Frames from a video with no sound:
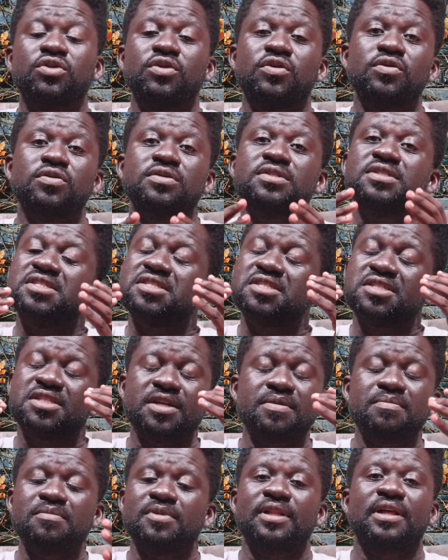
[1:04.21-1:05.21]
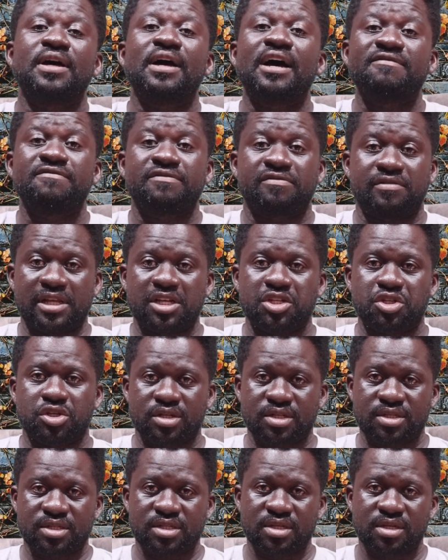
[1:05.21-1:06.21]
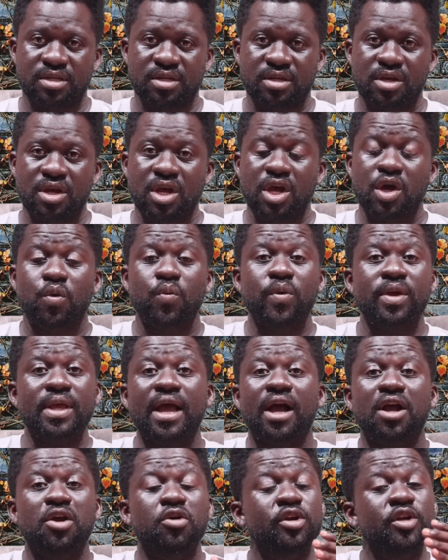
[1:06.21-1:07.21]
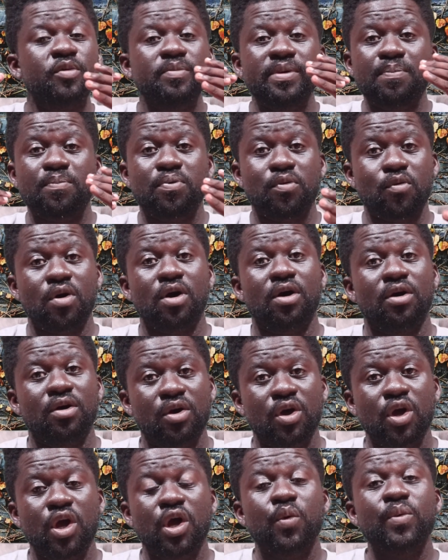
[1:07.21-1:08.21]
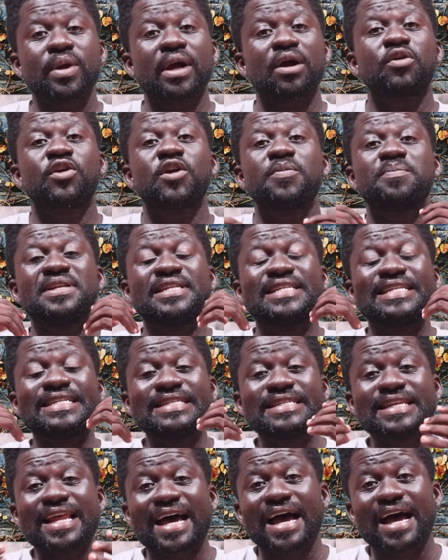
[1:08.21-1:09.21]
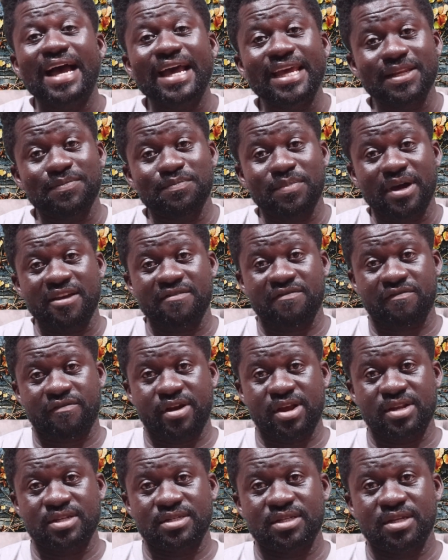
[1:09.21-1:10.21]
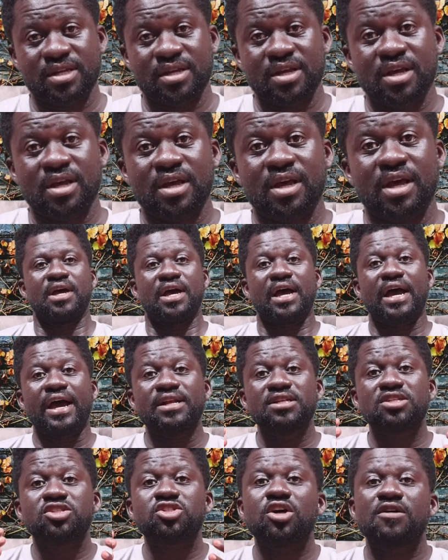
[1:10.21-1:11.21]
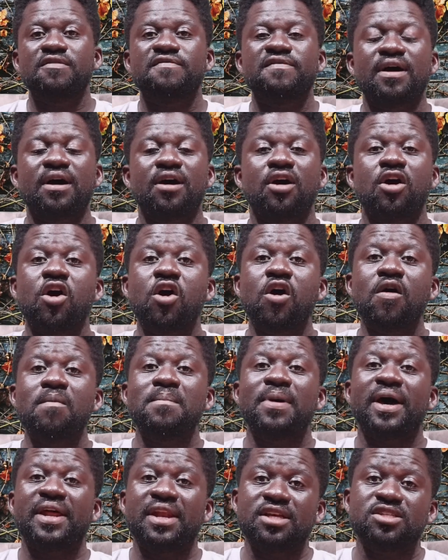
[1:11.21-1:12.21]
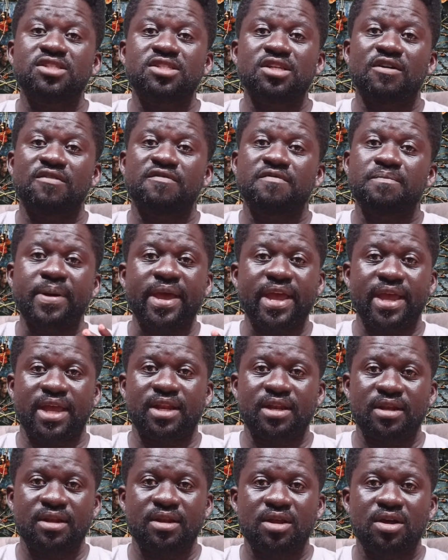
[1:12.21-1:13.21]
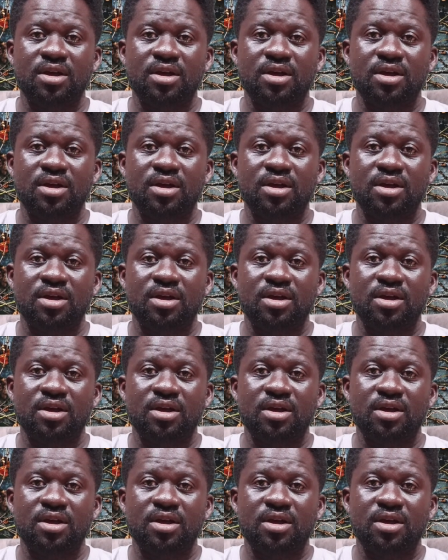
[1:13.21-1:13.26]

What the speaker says: through similar afflictions. We are going to be poor. We are going to be denied by friends and suffer all manners of pain,